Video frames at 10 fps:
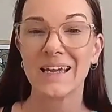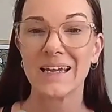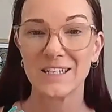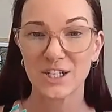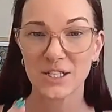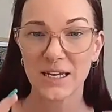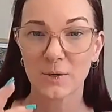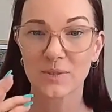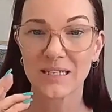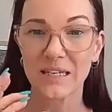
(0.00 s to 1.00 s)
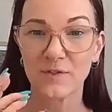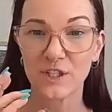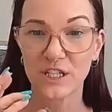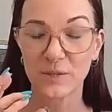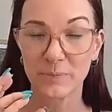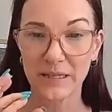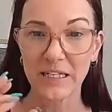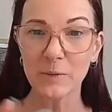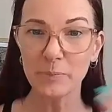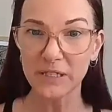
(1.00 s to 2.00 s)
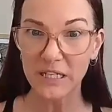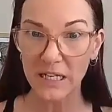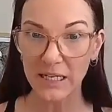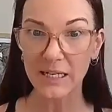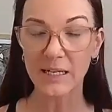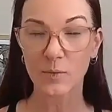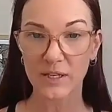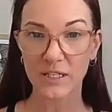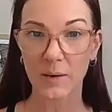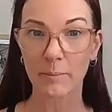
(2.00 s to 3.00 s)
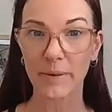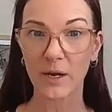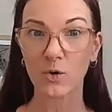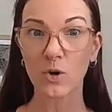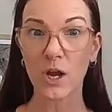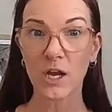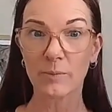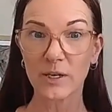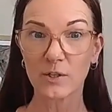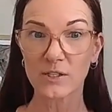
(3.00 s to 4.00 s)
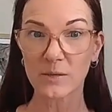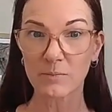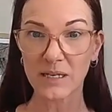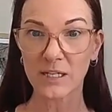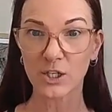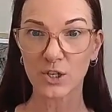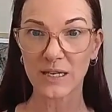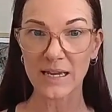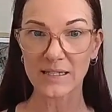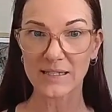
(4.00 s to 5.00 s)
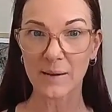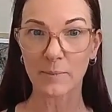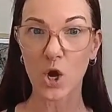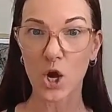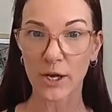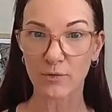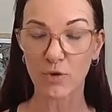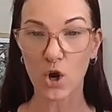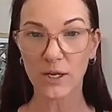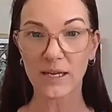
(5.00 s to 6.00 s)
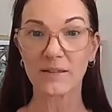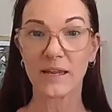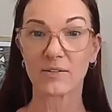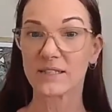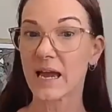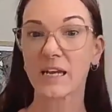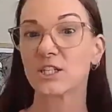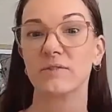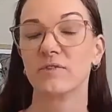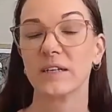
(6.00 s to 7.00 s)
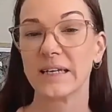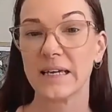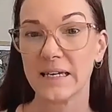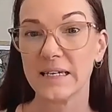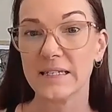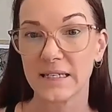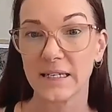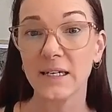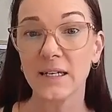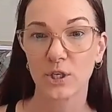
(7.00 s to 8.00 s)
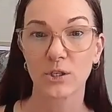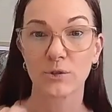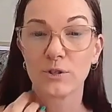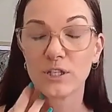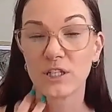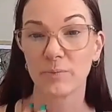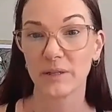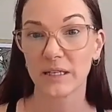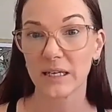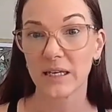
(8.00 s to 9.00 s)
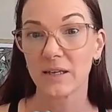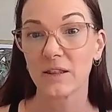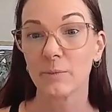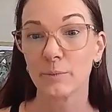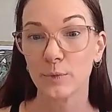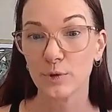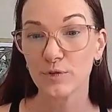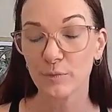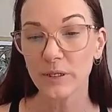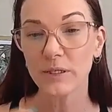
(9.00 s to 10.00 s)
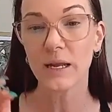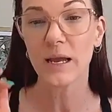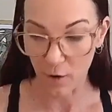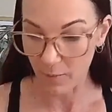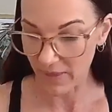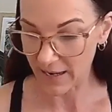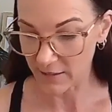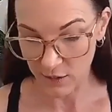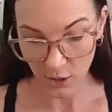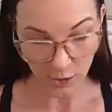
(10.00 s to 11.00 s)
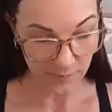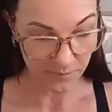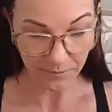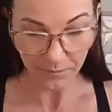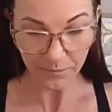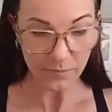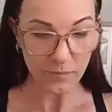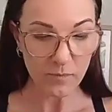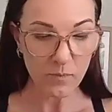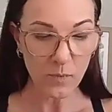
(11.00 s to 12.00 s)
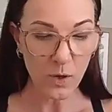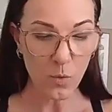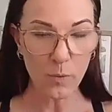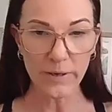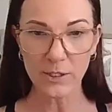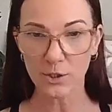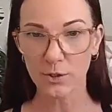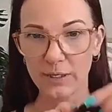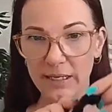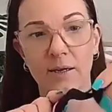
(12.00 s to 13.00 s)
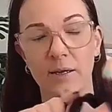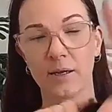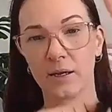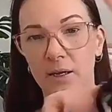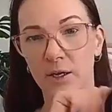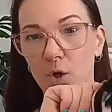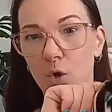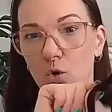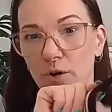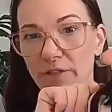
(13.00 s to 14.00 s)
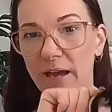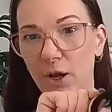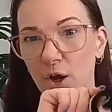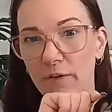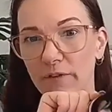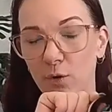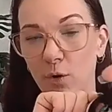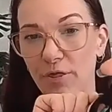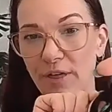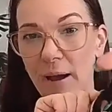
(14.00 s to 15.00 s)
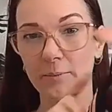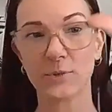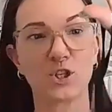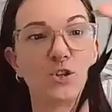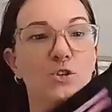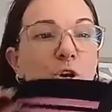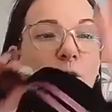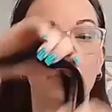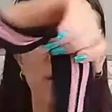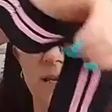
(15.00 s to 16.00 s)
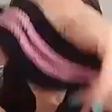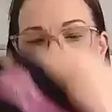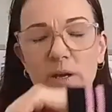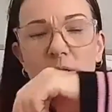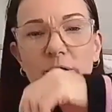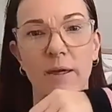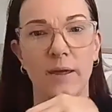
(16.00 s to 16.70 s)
It just helps give stability, particularly with a dumbbell, because the minute you get some kind of rock in there, it's actually really easy to lose stability in the movement from that. So what we do, hook that over your thumb to begin with.